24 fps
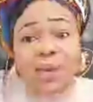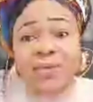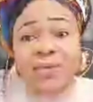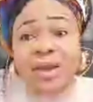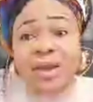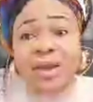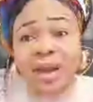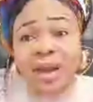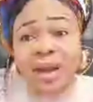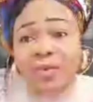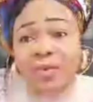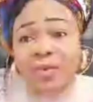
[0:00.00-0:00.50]

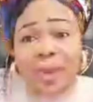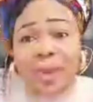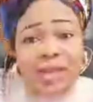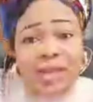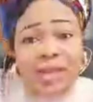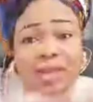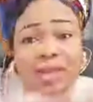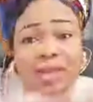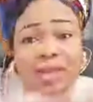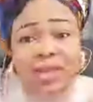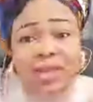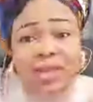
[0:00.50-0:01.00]
have
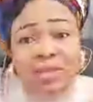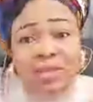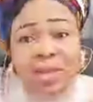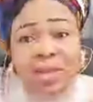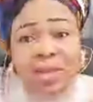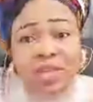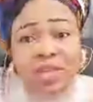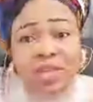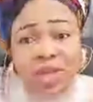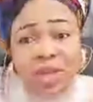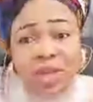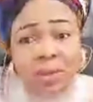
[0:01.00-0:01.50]
a
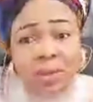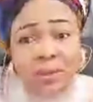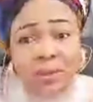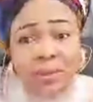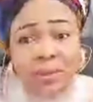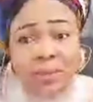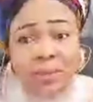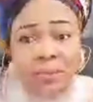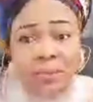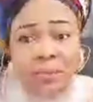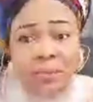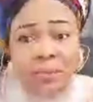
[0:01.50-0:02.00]
major?
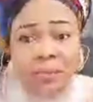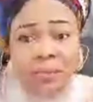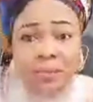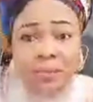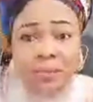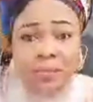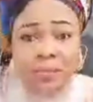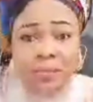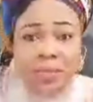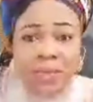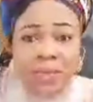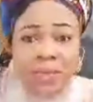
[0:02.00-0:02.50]

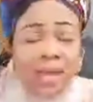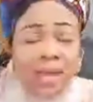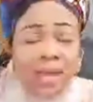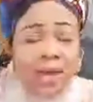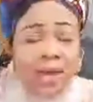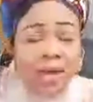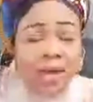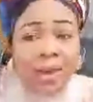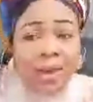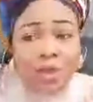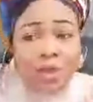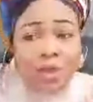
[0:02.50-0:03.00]

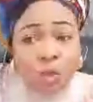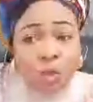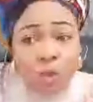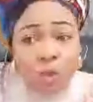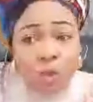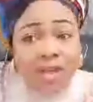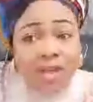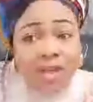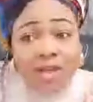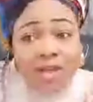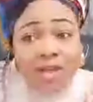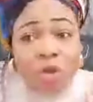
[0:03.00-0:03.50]
And about two
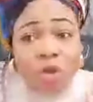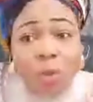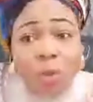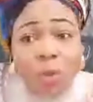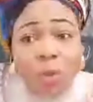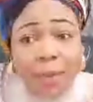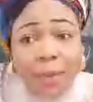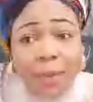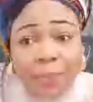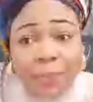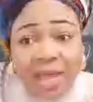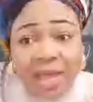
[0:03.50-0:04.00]
of you to
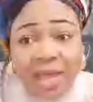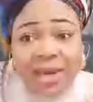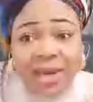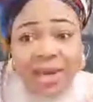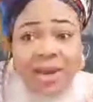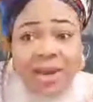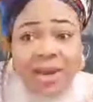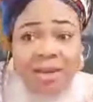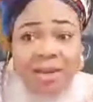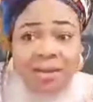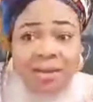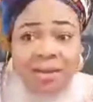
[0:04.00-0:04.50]

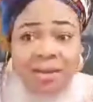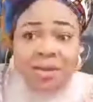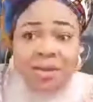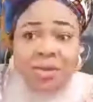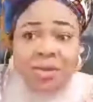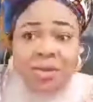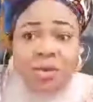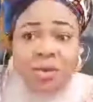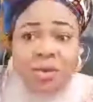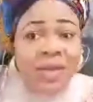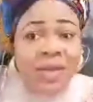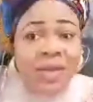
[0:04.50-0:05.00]
Wapiena,
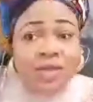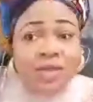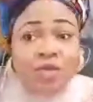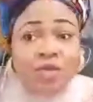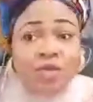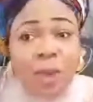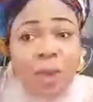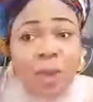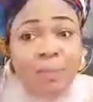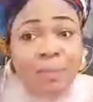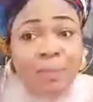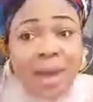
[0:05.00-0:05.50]
of you to
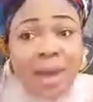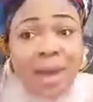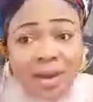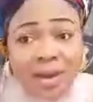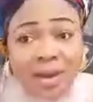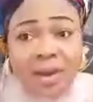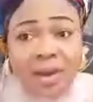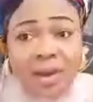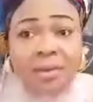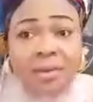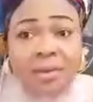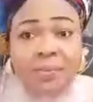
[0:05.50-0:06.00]

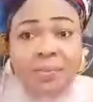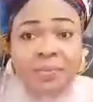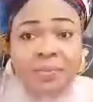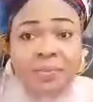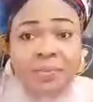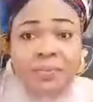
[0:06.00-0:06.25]
Wamari.